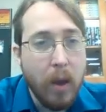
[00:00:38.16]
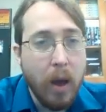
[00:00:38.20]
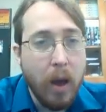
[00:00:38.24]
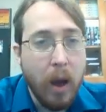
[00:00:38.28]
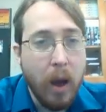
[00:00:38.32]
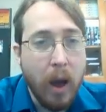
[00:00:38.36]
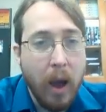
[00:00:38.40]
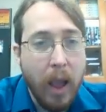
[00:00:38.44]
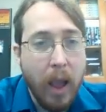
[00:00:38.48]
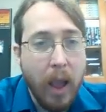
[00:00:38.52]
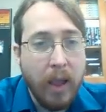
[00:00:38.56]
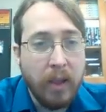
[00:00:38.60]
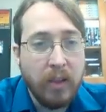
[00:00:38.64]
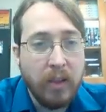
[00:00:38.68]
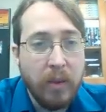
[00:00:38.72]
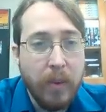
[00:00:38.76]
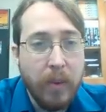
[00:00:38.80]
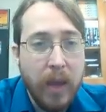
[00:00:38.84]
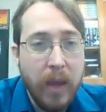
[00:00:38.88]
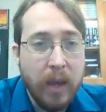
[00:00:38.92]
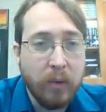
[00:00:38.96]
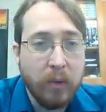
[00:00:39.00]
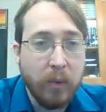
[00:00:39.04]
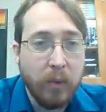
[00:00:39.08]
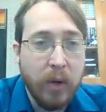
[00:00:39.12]

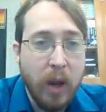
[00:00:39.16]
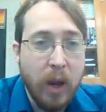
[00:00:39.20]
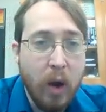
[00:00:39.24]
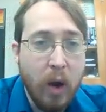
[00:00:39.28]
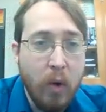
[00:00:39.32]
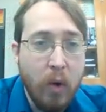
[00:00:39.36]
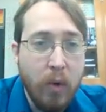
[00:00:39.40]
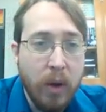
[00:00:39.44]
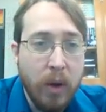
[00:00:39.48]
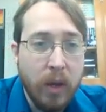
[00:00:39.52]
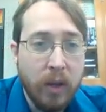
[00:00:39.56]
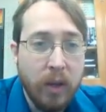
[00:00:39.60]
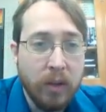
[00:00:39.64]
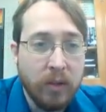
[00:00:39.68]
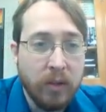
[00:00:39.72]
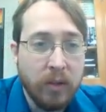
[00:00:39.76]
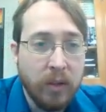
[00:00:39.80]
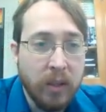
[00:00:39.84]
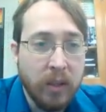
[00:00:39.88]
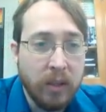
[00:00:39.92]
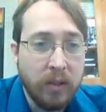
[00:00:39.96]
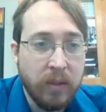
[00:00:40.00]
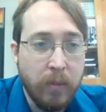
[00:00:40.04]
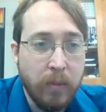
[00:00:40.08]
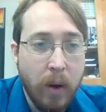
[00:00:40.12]
ATP, as we know, is
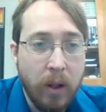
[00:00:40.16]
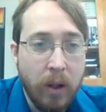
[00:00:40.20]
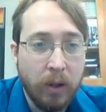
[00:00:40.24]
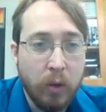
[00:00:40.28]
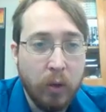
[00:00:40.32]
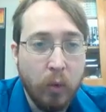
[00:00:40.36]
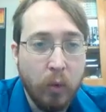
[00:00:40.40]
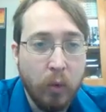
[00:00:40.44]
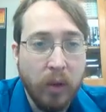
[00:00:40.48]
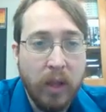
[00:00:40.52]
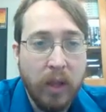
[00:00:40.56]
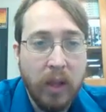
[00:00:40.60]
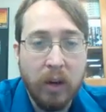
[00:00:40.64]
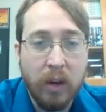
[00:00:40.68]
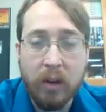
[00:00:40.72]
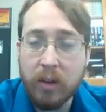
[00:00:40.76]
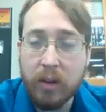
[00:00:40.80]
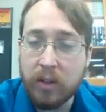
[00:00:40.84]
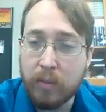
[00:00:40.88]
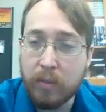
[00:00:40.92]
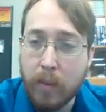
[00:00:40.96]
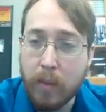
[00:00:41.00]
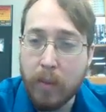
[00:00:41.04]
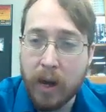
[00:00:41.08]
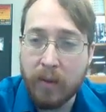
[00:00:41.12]
this molecule here.
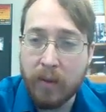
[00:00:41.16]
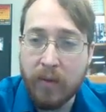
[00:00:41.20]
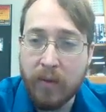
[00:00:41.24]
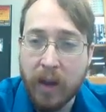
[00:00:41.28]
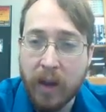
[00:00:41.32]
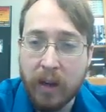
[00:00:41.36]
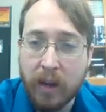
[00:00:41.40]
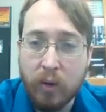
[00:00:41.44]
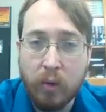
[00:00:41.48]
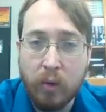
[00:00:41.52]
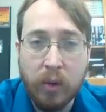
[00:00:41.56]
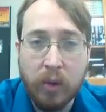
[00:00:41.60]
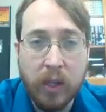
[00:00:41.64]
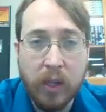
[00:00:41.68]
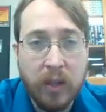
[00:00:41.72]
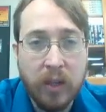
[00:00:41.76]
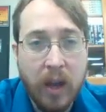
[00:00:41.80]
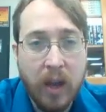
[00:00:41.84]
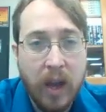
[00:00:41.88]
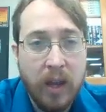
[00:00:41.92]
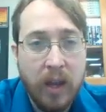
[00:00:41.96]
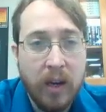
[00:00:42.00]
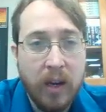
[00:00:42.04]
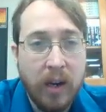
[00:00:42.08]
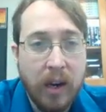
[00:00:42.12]
It's a modified
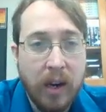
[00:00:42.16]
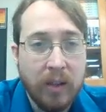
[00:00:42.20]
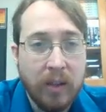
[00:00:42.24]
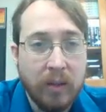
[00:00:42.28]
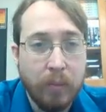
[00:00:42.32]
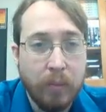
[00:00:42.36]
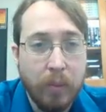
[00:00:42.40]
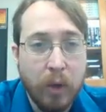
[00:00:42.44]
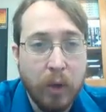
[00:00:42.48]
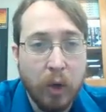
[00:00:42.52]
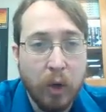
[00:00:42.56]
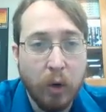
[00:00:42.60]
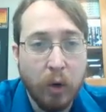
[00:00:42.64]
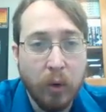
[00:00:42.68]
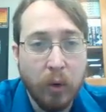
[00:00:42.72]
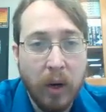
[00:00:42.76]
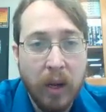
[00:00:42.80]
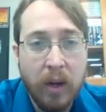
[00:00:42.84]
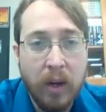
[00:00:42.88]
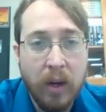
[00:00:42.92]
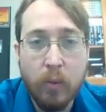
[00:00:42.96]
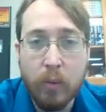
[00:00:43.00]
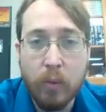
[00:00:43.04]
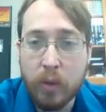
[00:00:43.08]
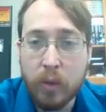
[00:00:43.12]
nucleotide. It has a
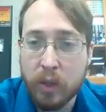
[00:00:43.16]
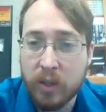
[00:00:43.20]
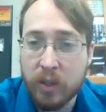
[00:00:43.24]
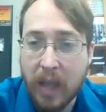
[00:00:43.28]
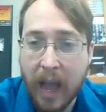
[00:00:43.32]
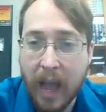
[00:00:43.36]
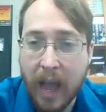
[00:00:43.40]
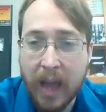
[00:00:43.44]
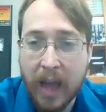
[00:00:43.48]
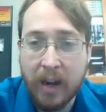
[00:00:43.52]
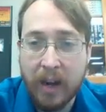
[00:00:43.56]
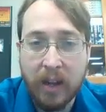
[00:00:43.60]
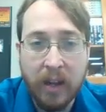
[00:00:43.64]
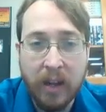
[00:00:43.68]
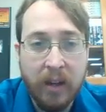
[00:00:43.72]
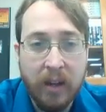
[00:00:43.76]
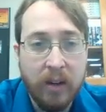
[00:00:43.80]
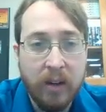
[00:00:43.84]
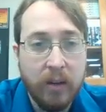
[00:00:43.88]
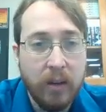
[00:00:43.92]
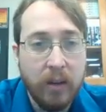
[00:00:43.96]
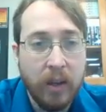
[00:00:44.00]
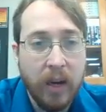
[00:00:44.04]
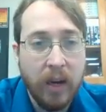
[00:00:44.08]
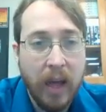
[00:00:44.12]
purine, which is adenine.
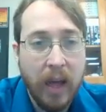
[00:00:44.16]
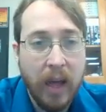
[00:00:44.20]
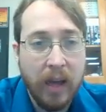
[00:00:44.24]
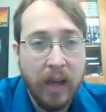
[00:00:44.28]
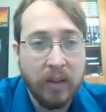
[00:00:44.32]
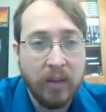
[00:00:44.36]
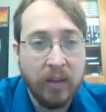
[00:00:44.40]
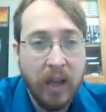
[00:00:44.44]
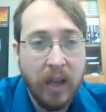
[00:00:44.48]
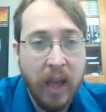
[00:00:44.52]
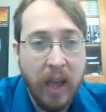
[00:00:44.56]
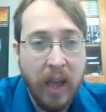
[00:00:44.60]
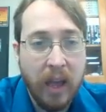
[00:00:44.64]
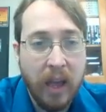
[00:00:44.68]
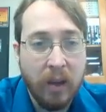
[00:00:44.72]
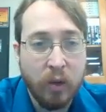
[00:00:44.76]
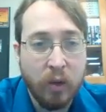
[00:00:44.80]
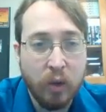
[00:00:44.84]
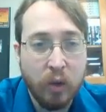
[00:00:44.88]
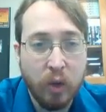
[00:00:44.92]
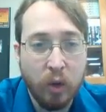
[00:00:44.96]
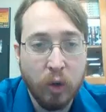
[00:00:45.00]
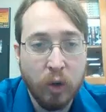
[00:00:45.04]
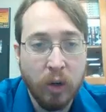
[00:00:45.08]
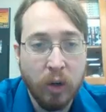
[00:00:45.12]
It has a
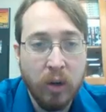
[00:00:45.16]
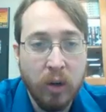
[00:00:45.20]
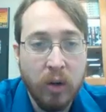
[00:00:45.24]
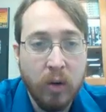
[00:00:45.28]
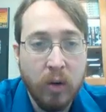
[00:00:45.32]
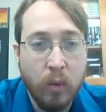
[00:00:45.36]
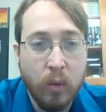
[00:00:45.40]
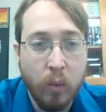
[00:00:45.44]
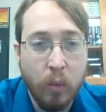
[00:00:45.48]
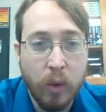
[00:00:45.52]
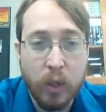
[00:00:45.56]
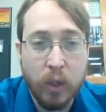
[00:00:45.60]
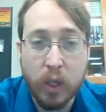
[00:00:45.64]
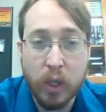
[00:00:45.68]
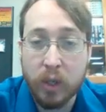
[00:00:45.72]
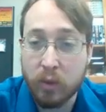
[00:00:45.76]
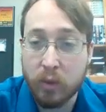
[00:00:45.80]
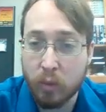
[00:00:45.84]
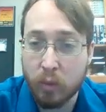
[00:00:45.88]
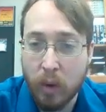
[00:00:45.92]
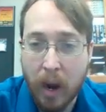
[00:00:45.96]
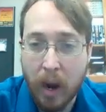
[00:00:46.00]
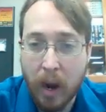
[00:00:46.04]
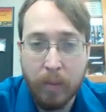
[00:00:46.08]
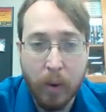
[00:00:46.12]
sugar, which is
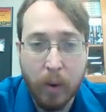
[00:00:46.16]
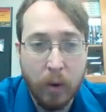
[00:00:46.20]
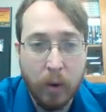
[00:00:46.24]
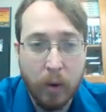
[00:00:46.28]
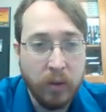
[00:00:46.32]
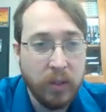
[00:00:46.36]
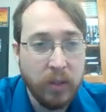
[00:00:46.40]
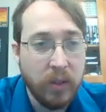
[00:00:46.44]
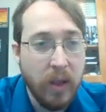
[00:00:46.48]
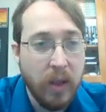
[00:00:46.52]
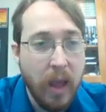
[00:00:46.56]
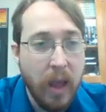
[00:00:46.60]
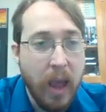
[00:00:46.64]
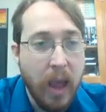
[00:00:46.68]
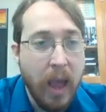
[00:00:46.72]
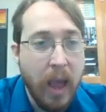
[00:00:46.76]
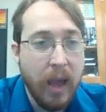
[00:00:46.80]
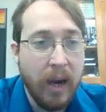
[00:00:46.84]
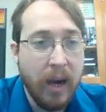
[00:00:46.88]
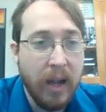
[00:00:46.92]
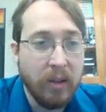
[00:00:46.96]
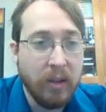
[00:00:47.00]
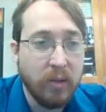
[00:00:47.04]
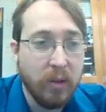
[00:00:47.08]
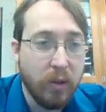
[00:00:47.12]
ribose, and
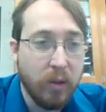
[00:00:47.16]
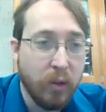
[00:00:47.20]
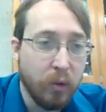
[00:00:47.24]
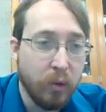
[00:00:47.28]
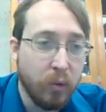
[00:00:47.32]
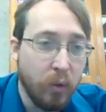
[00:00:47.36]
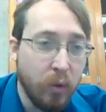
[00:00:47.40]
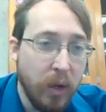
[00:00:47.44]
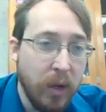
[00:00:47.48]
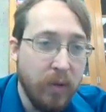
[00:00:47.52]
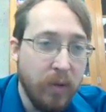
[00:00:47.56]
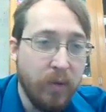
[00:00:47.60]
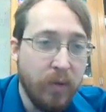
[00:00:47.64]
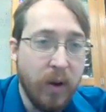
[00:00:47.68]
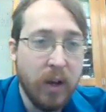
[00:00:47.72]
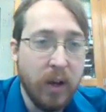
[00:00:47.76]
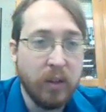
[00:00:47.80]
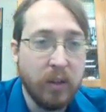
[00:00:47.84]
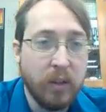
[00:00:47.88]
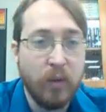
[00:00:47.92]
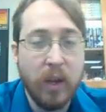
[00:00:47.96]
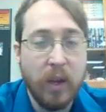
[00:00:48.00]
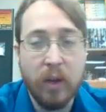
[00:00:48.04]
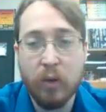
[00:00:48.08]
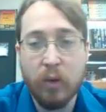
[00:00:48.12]
it has 3
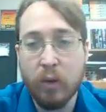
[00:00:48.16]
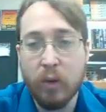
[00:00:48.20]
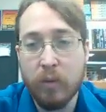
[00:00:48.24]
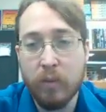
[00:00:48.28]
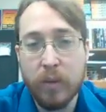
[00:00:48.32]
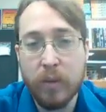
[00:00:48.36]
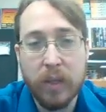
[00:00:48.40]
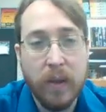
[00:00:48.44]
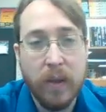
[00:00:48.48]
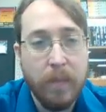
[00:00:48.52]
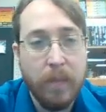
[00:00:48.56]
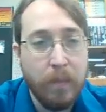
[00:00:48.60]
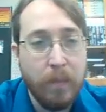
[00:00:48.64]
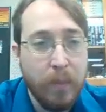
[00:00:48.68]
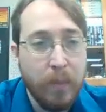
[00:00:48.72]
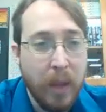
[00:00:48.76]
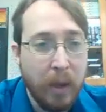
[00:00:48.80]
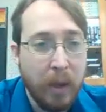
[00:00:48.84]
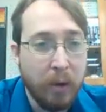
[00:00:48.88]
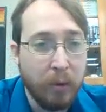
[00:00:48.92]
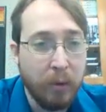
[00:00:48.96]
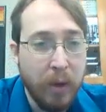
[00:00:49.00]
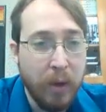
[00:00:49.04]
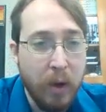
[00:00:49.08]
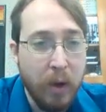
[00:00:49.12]
phosphate groups. Now
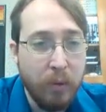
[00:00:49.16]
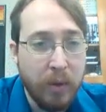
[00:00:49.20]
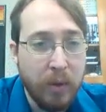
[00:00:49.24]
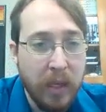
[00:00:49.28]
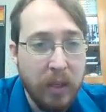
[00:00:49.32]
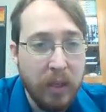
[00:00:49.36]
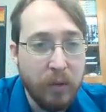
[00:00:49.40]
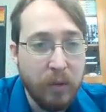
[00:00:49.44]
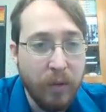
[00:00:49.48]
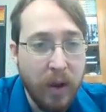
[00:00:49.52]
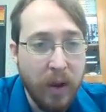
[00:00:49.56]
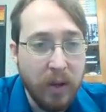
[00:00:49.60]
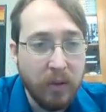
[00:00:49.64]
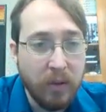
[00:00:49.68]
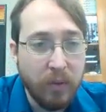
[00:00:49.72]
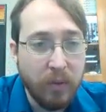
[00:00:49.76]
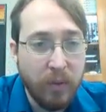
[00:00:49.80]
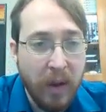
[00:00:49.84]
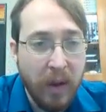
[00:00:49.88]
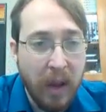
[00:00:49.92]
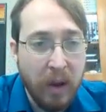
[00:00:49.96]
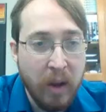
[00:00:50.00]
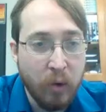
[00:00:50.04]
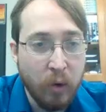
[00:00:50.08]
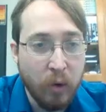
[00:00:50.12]
you'll note these
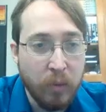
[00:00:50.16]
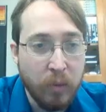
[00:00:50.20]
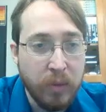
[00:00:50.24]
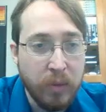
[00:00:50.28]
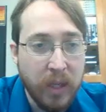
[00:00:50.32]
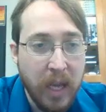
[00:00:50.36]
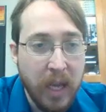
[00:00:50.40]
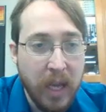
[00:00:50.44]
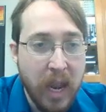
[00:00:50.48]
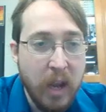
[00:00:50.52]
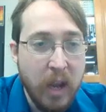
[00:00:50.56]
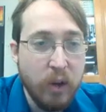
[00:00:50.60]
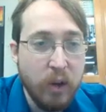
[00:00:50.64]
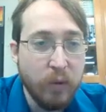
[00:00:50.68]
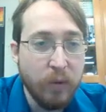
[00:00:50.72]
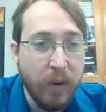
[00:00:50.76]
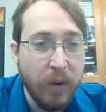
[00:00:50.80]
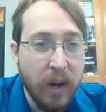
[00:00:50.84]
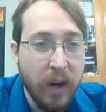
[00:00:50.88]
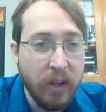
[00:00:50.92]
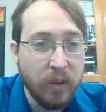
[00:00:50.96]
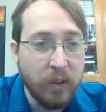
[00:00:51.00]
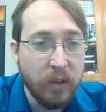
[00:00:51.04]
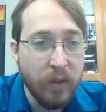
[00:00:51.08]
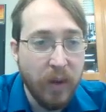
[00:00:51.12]
phosphate groups, each
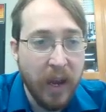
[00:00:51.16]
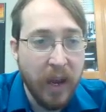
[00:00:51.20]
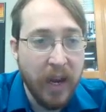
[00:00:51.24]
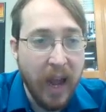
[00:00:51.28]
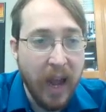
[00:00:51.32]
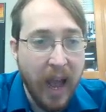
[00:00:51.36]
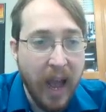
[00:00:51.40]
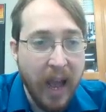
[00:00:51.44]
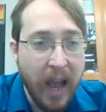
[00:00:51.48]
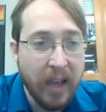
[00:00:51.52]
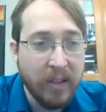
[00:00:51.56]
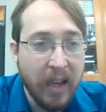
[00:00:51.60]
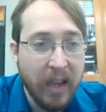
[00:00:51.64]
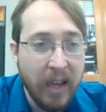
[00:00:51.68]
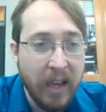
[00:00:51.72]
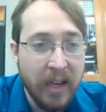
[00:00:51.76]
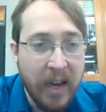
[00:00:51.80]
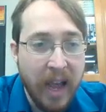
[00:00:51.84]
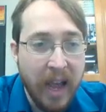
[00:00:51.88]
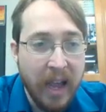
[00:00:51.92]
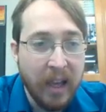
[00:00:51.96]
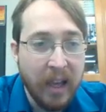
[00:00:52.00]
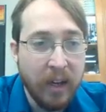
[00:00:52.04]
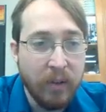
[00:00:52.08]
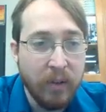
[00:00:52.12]
phosphate has a
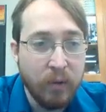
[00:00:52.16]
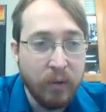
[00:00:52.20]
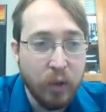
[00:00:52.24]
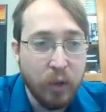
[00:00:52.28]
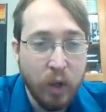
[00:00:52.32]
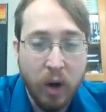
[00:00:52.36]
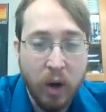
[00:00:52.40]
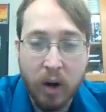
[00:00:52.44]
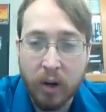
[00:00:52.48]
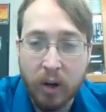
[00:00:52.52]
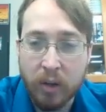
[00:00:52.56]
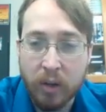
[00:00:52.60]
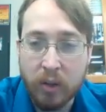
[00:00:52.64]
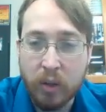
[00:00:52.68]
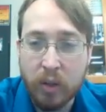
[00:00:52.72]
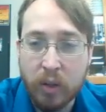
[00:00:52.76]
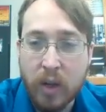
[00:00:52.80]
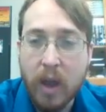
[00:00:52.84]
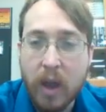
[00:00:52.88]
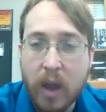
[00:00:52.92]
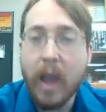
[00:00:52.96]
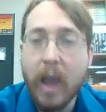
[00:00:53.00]
negative charge.